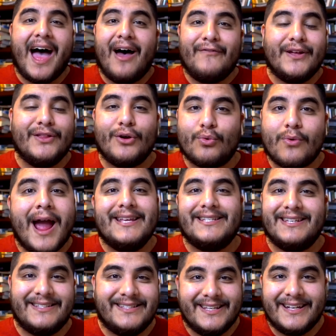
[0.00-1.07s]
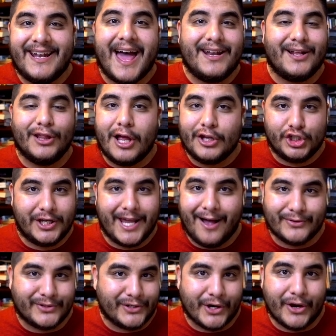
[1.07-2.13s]
To learn more about all kinds of
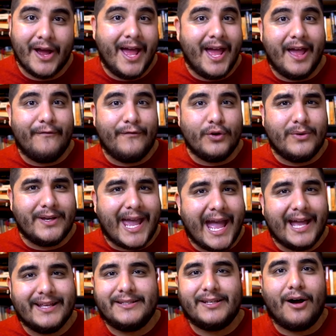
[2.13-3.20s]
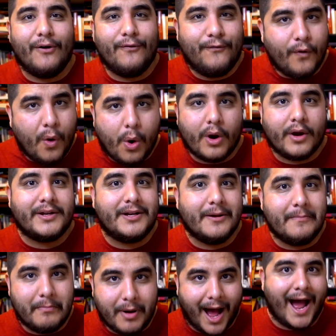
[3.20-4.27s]
goodness and godness, check out Damon Garcia.
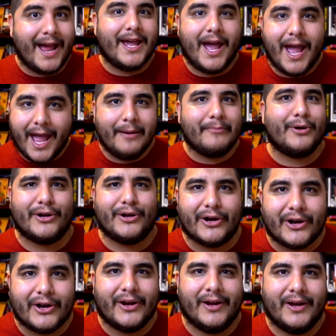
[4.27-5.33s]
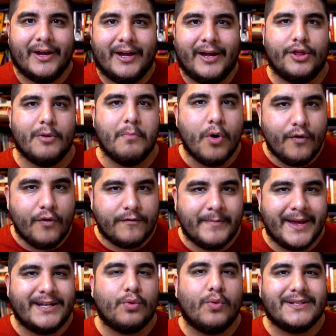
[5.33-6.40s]
I really appreciate his fair
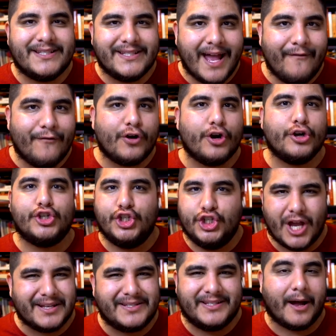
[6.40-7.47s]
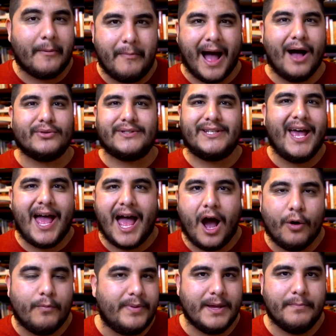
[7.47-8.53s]
look at religion, good and bad, in
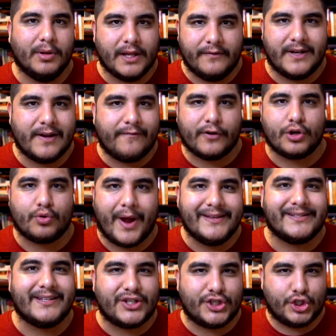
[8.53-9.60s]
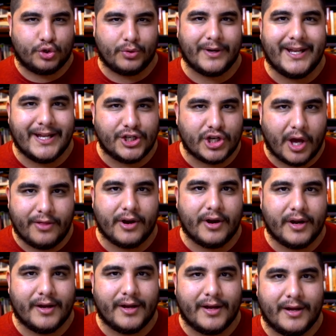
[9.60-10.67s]
relation to leftism. If you're looking
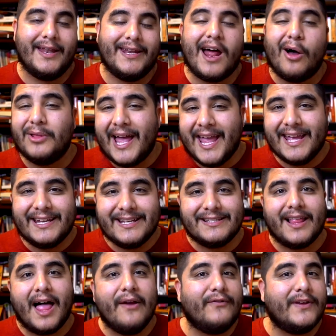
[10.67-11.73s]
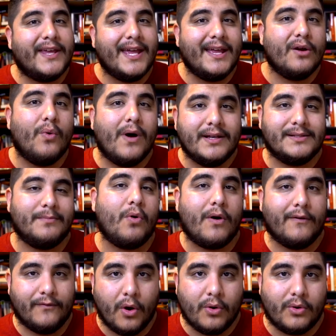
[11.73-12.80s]
for a good place to start, check out his
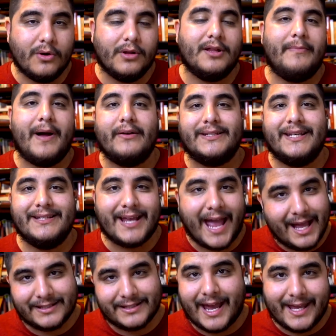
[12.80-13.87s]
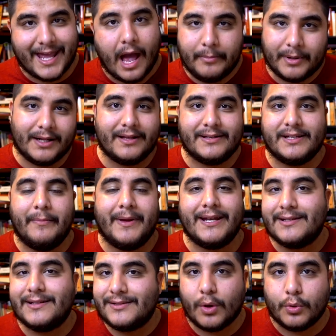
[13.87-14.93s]
video on Christian socialist Martin Luther
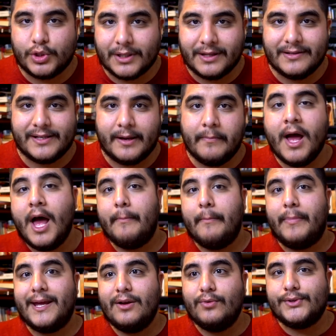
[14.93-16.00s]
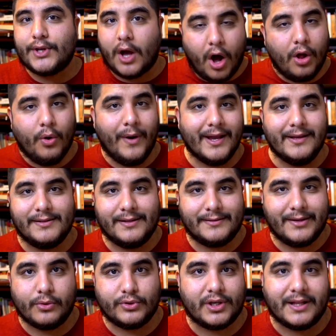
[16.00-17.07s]
King Jr. But he was always a
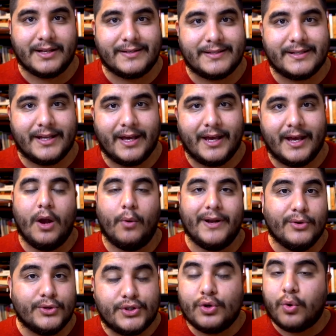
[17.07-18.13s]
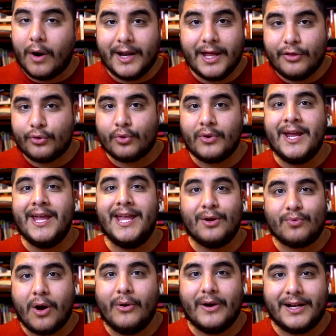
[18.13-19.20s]
socialist. When he was 23,
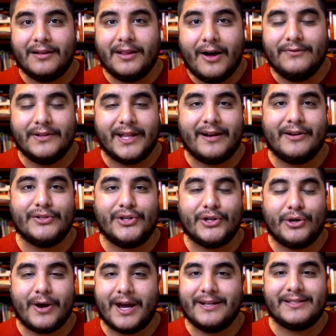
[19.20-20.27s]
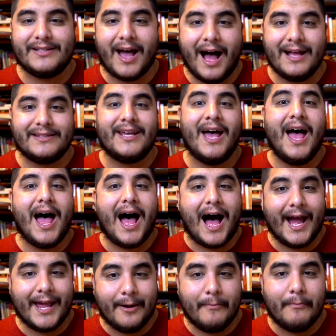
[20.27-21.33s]
he wrote in a love letter to Coretta Scott,
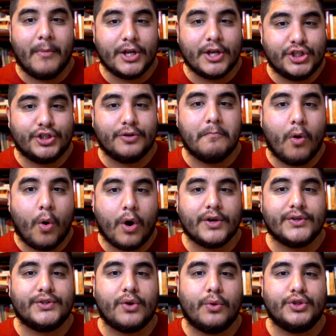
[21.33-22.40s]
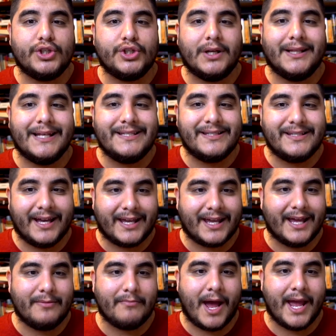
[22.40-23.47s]
"I am much more
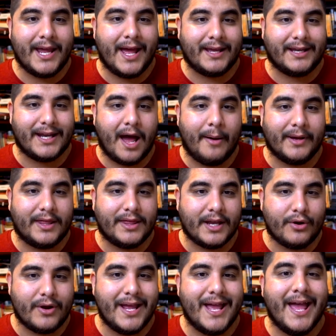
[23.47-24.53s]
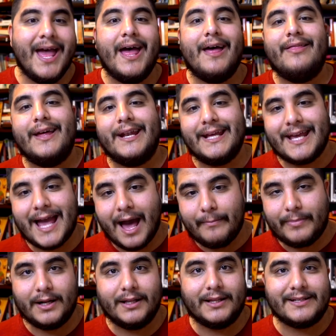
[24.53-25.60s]
socialistic in my economic theory than
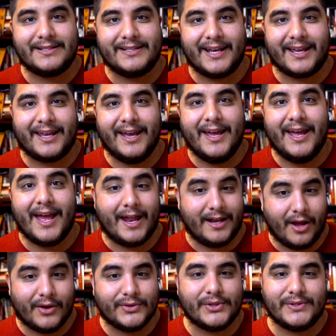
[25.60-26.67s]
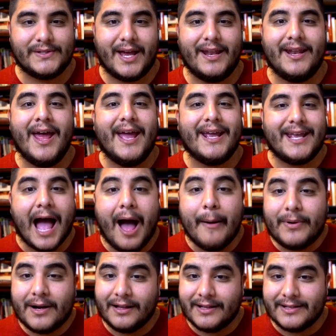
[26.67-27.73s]
capitalistic." And he also said,
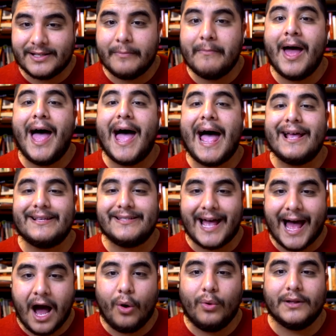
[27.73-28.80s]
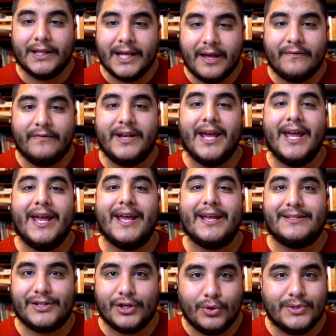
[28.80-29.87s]
"Capitalism has outlived
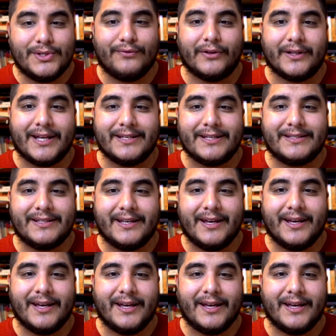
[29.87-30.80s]
its usefulness."